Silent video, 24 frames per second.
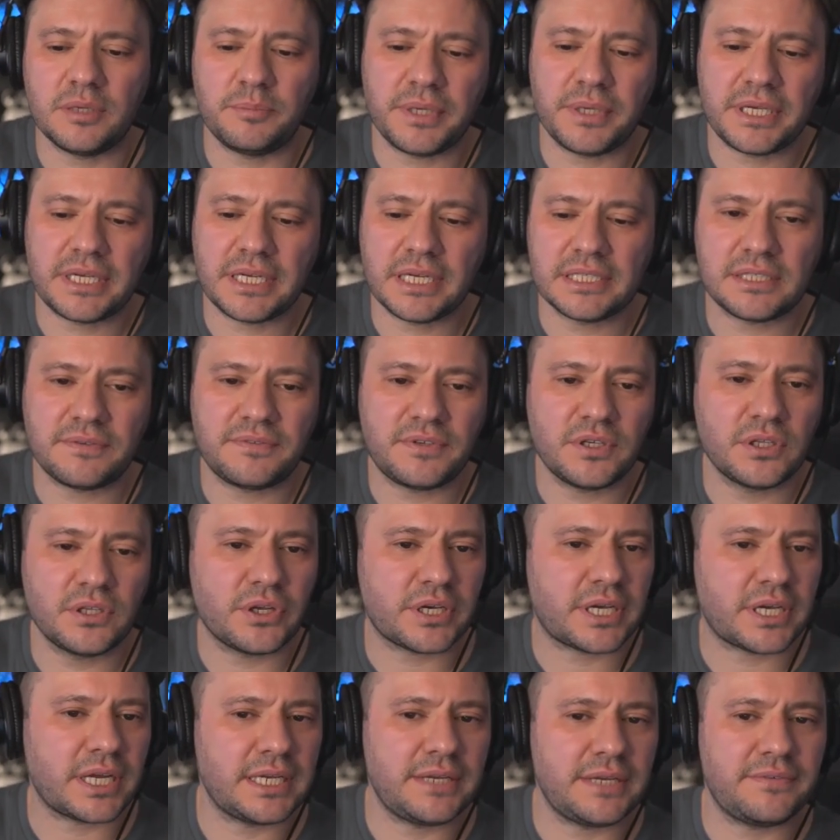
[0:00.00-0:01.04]
Because if you
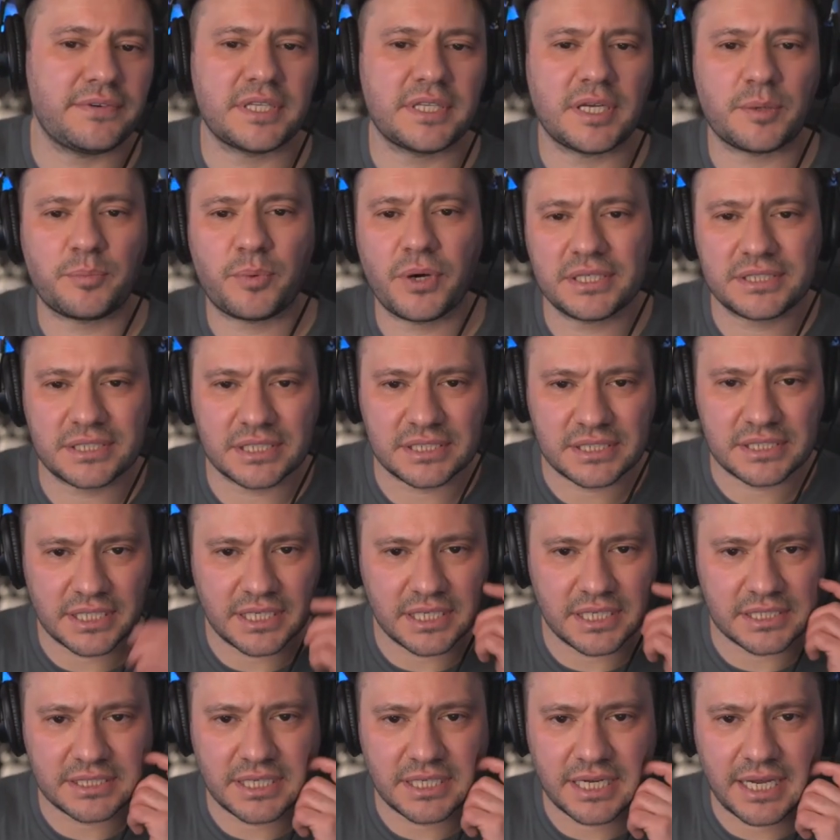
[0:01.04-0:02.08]
look at even their price to
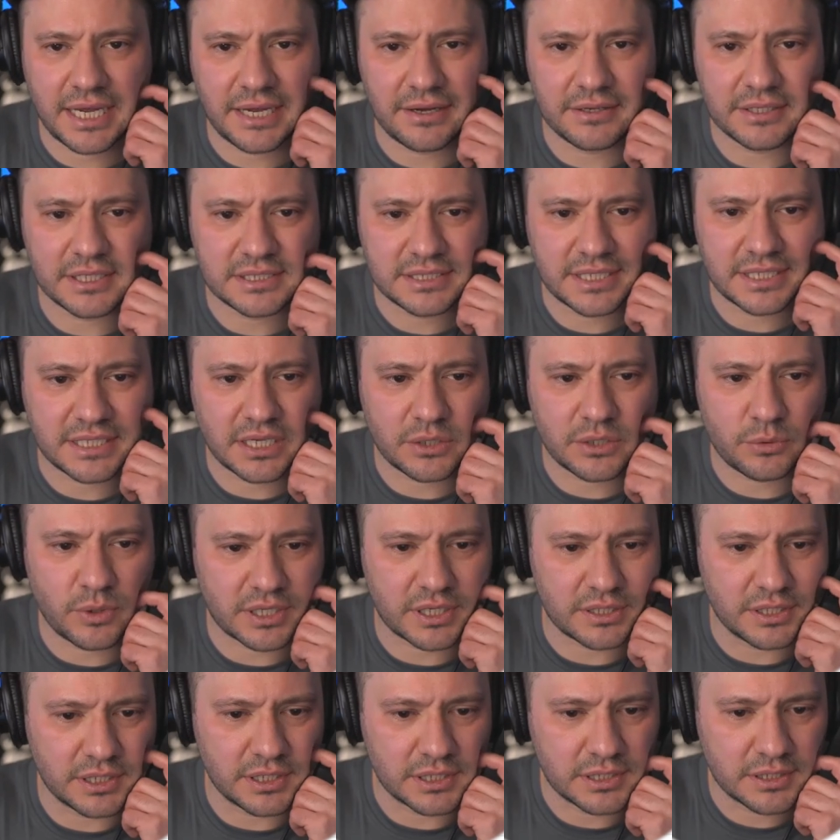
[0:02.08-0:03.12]
sales now, let's take a
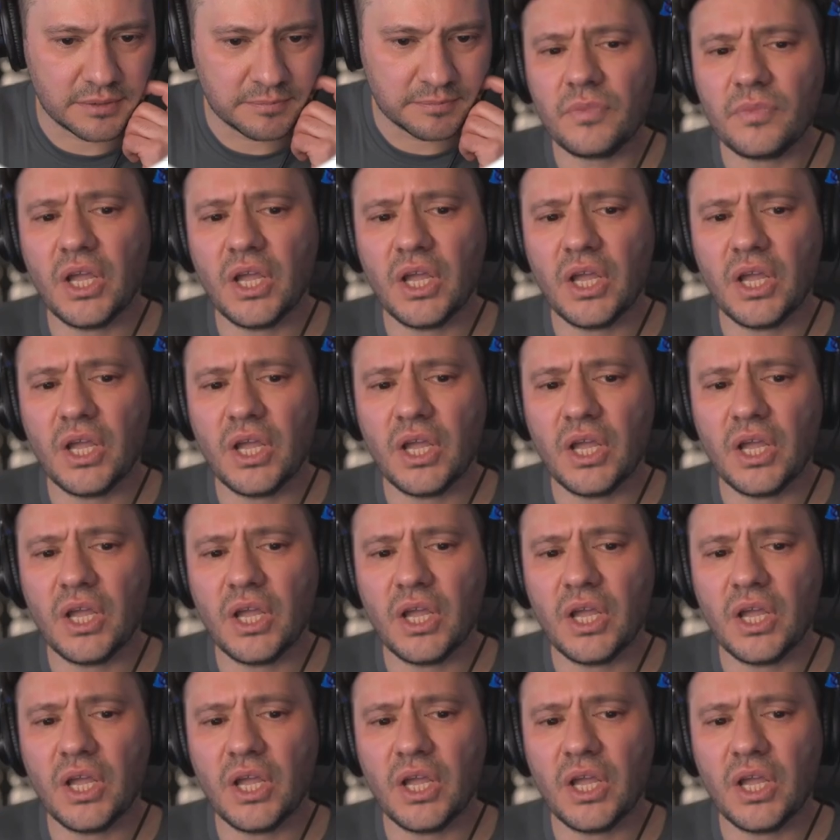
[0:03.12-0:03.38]
quick look.